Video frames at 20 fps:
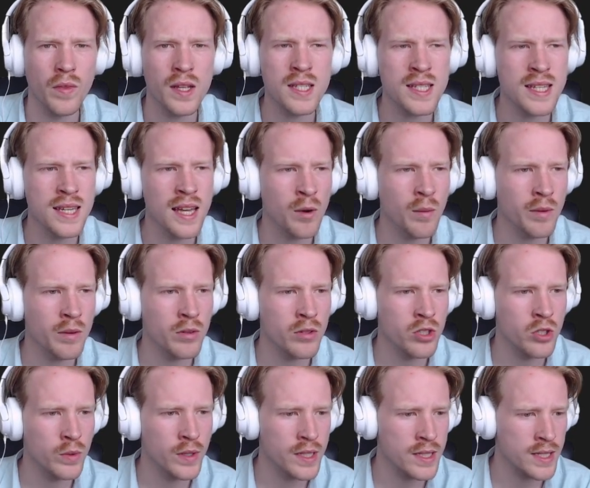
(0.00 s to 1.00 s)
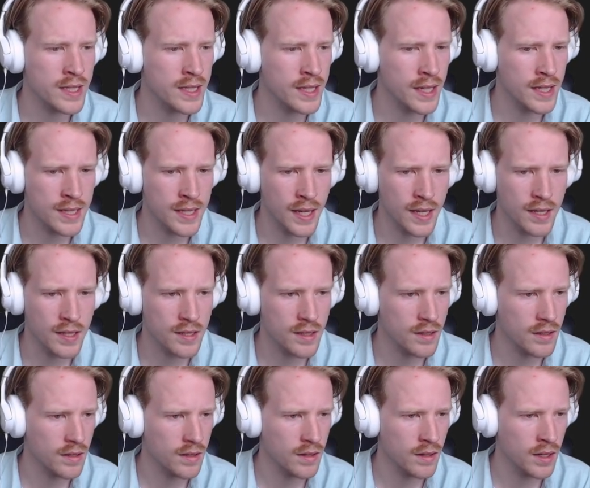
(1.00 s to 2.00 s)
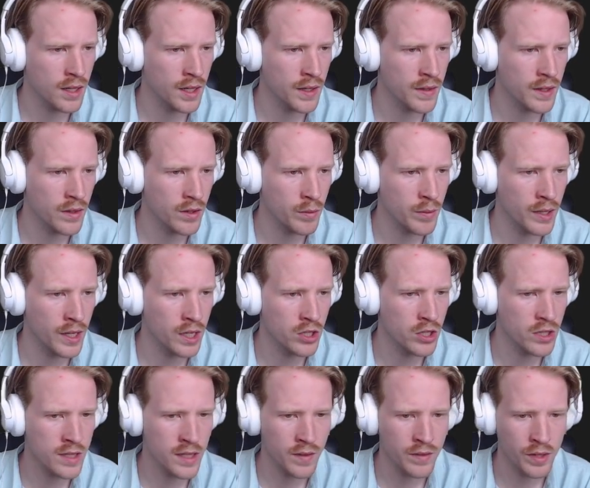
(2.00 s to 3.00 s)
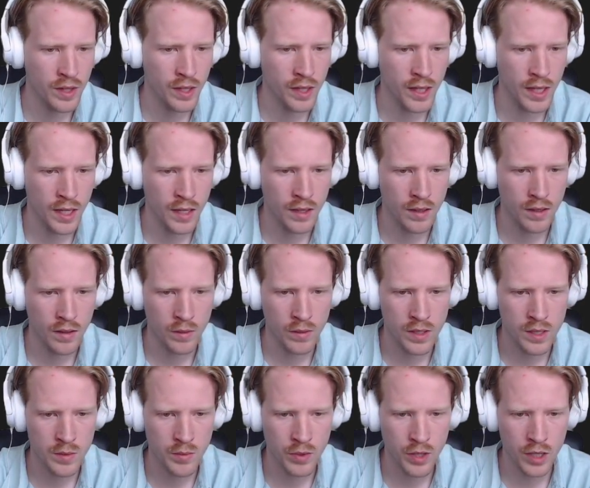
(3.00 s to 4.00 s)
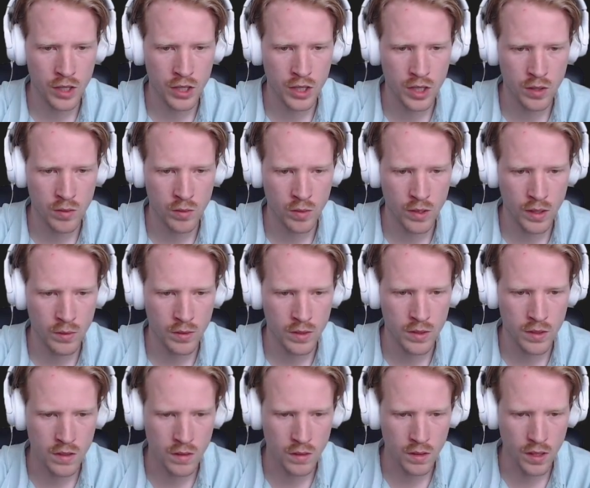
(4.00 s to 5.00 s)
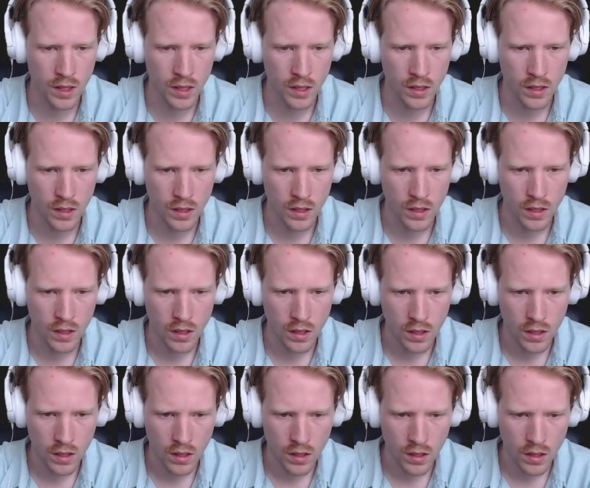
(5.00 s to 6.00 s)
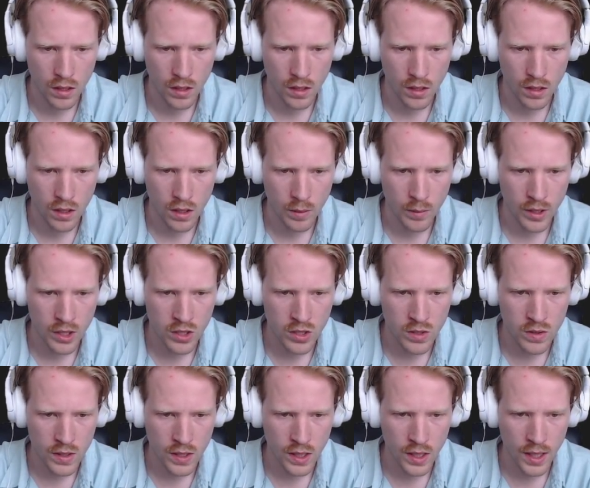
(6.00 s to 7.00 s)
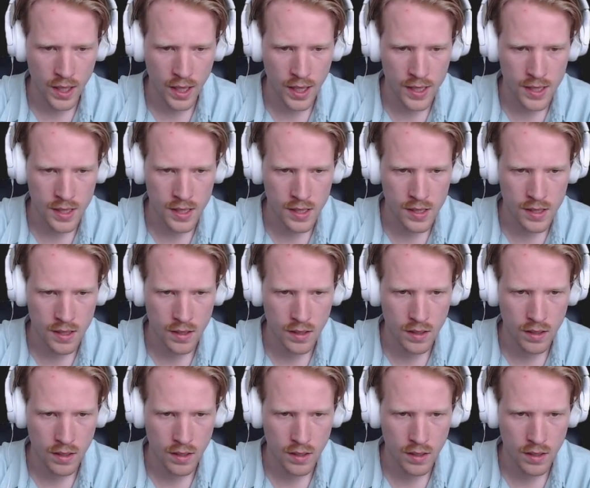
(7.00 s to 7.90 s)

Let's see how we were doing CSS on the other pages. I forgot with this project what I was doing. Am I just using classes?